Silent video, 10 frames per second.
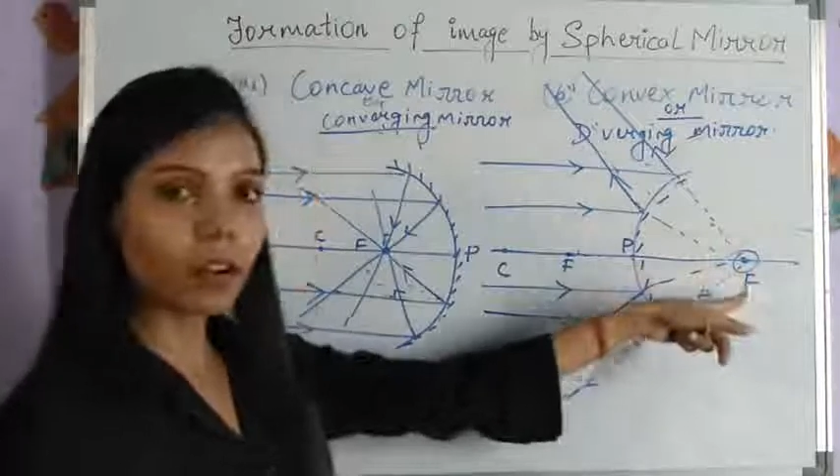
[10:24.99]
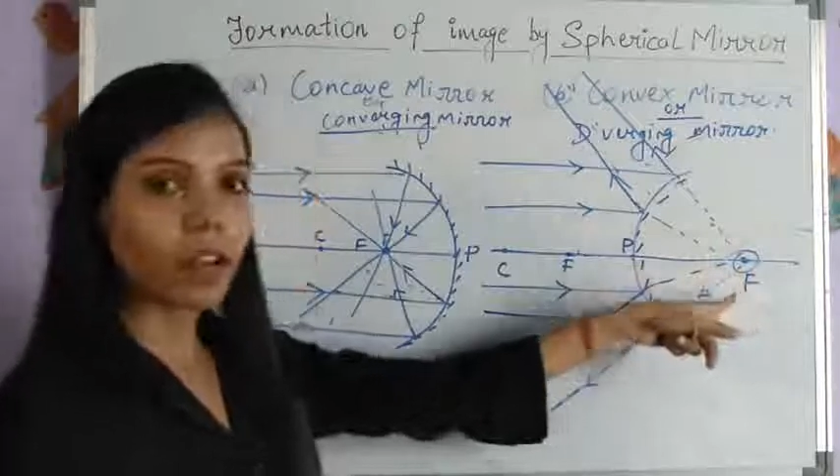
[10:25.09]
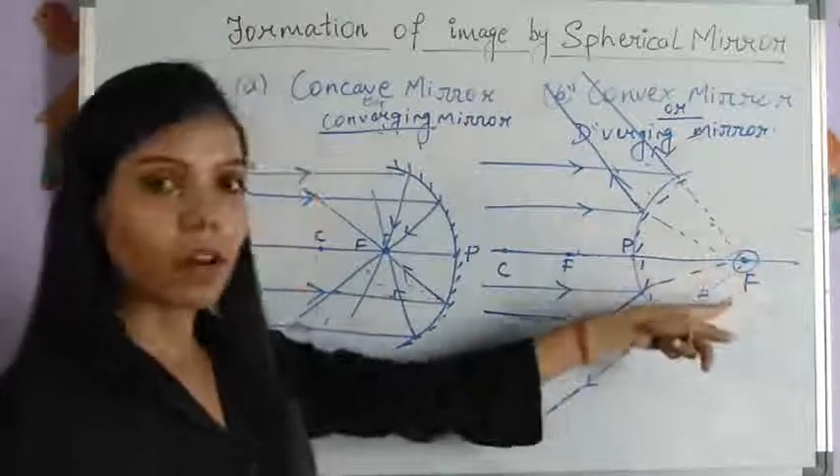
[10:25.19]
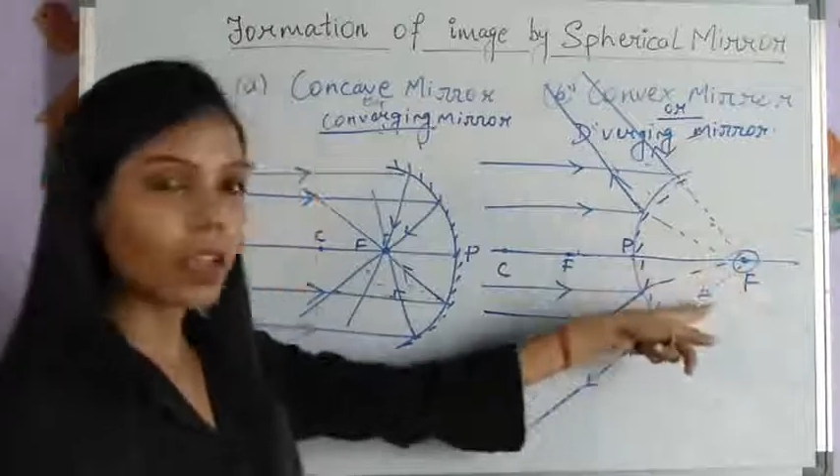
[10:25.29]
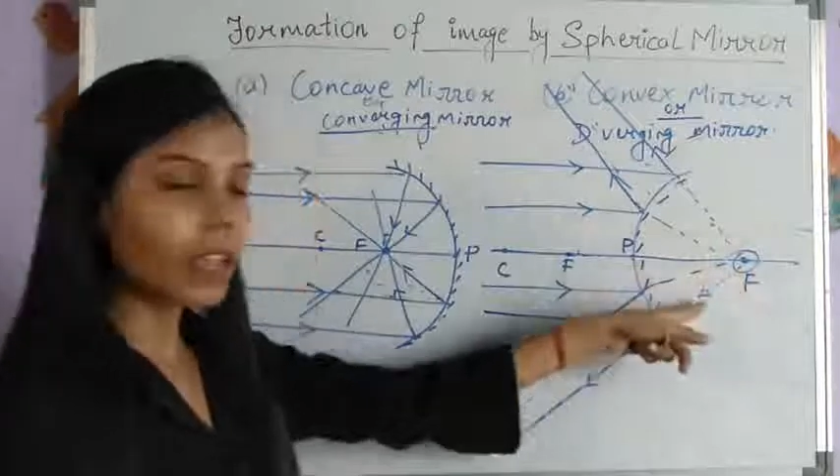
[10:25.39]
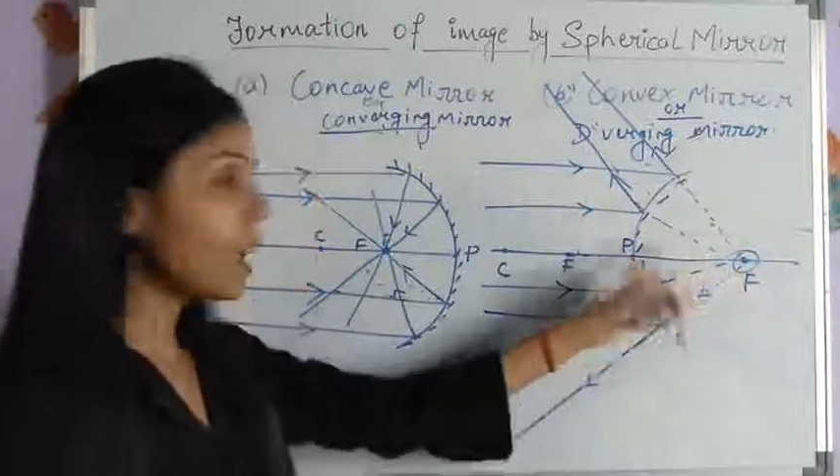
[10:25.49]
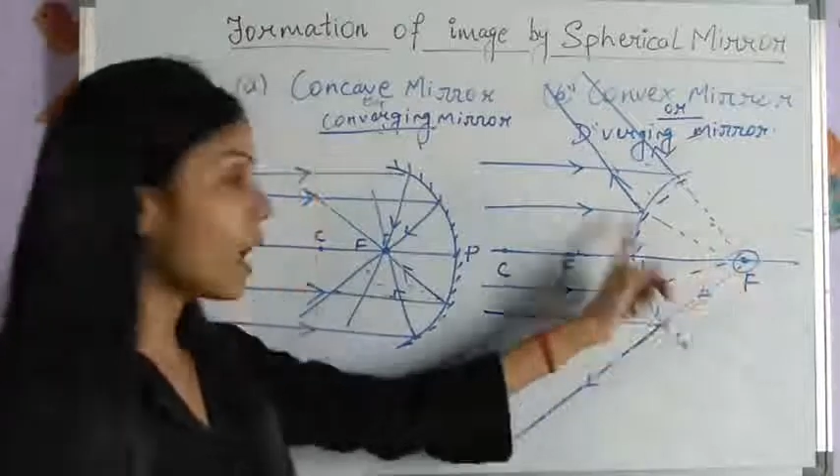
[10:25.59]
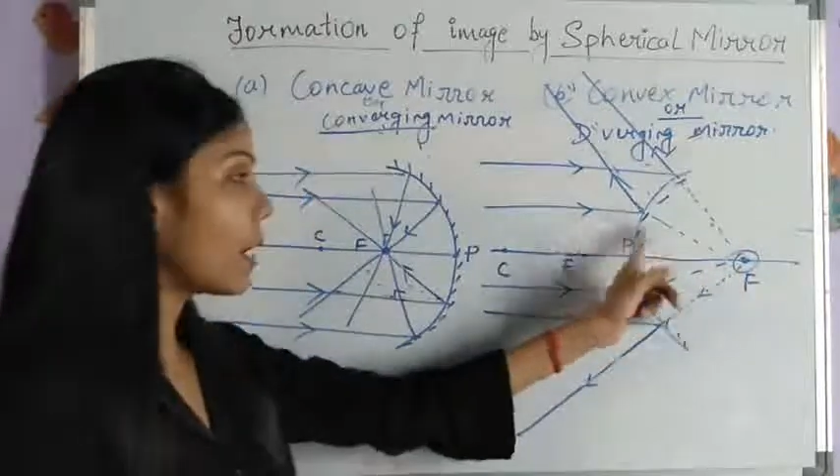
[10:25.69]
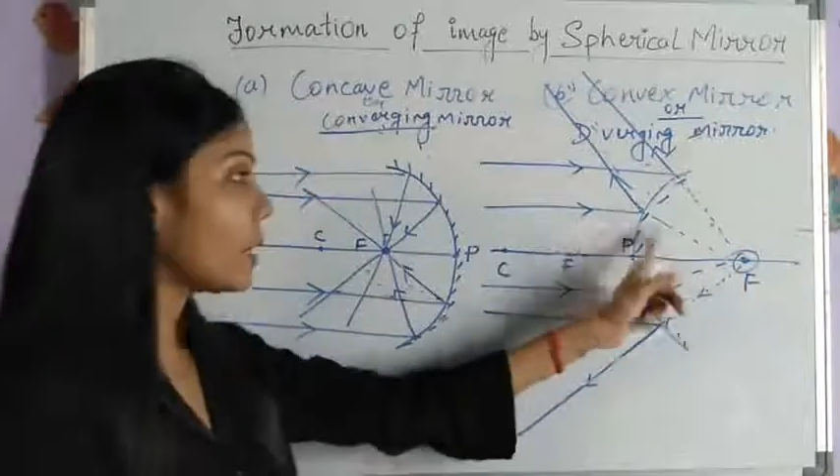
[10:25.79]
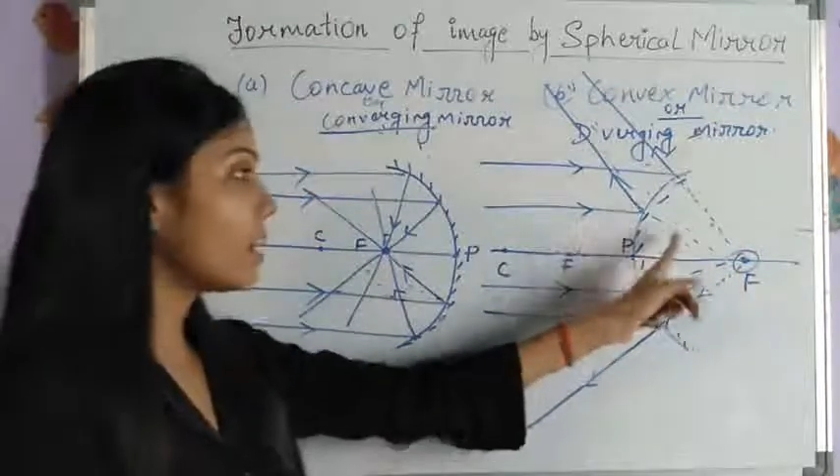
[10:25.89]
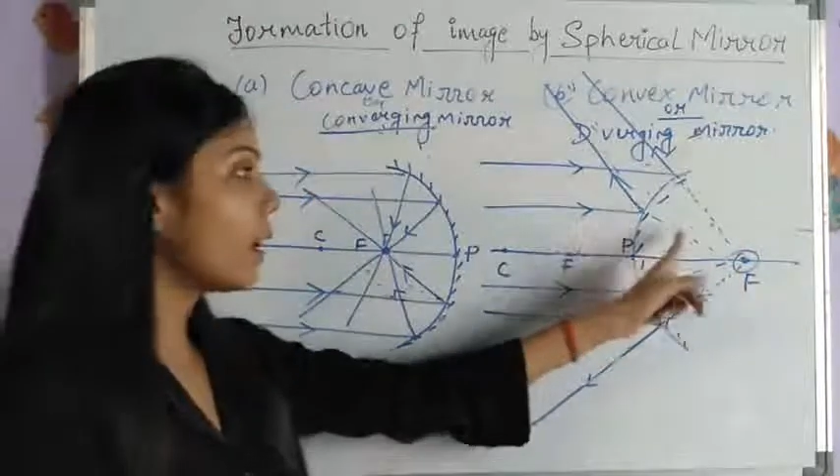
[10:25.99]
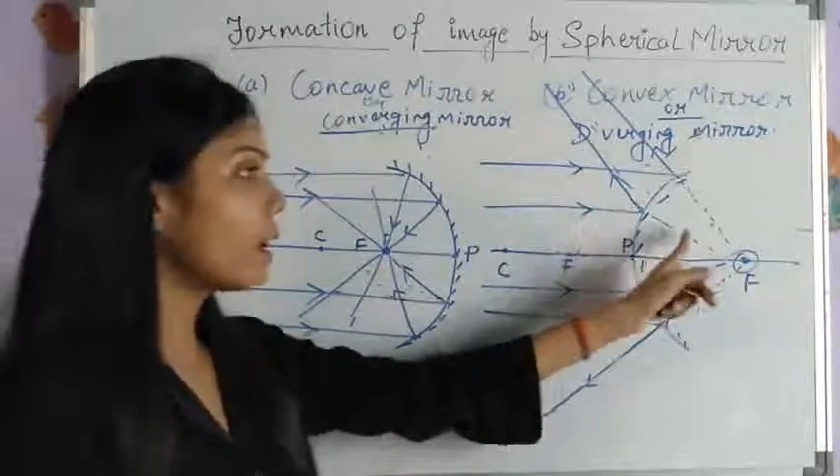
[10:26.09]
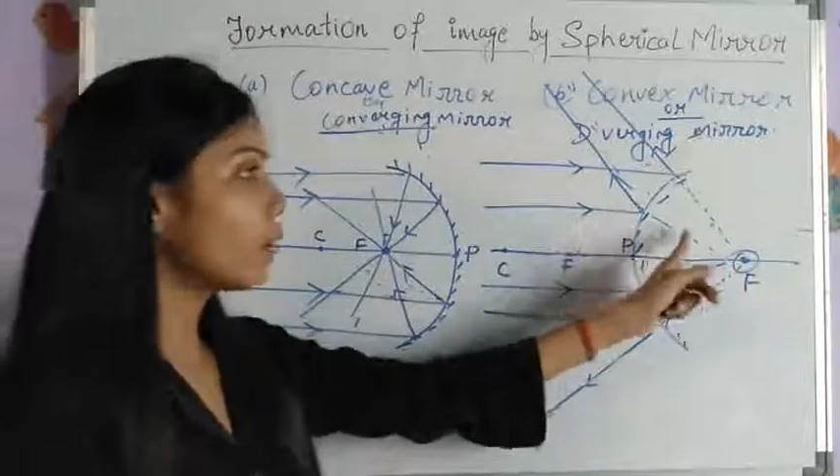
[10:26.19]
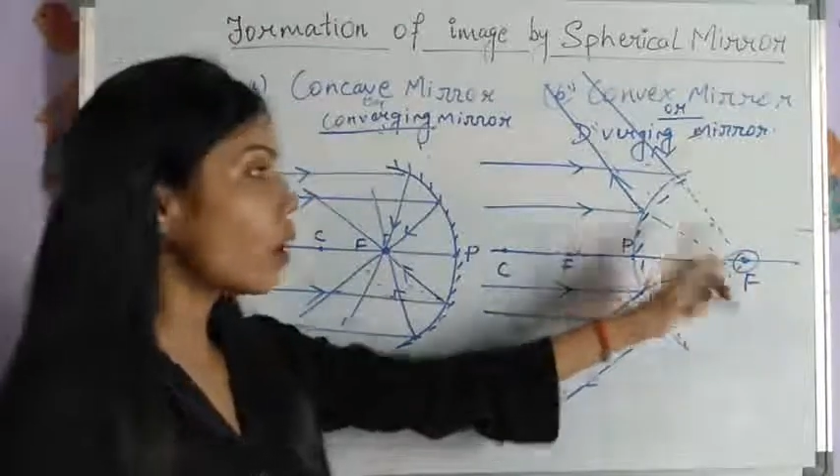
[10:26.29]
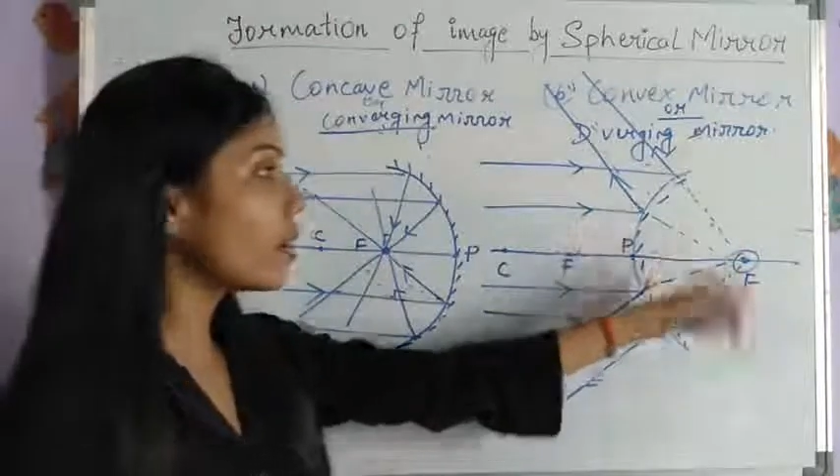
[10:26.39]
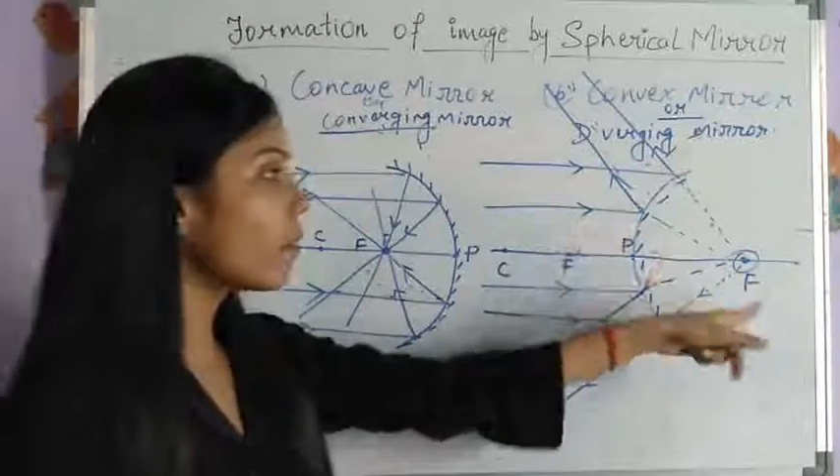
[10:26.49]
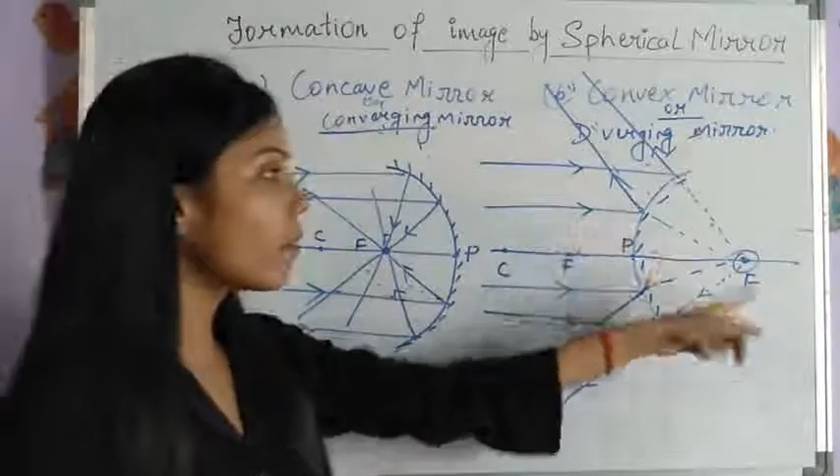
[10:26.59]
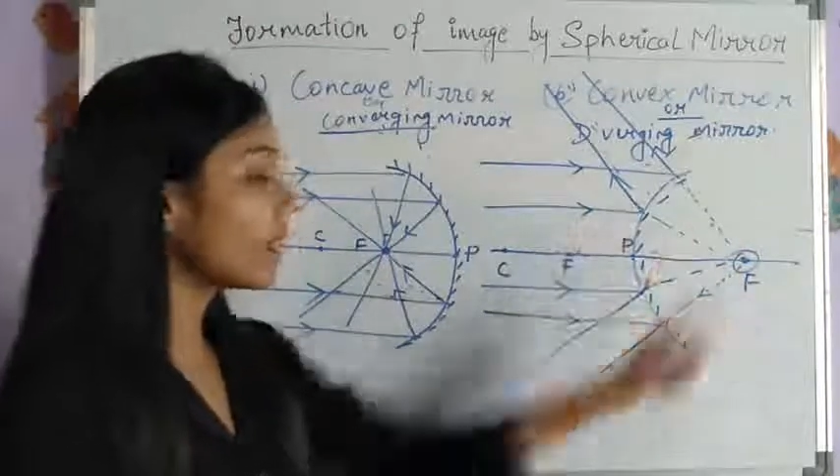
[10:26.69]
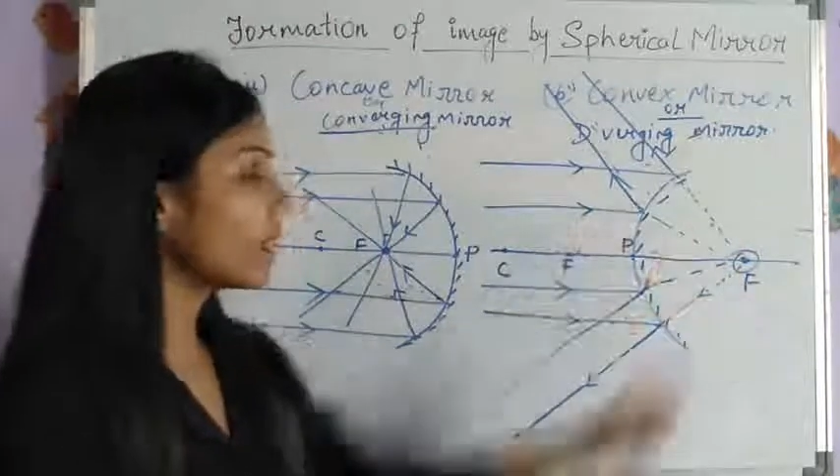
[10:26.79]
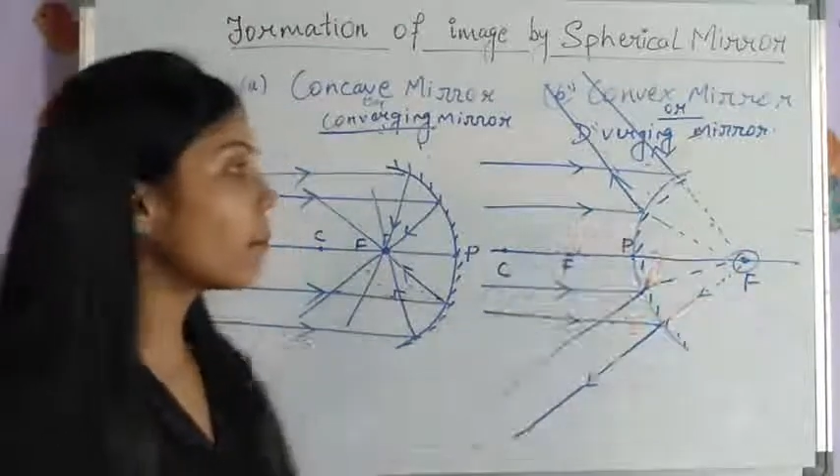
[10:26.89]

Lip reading: okay, at the non-reflecting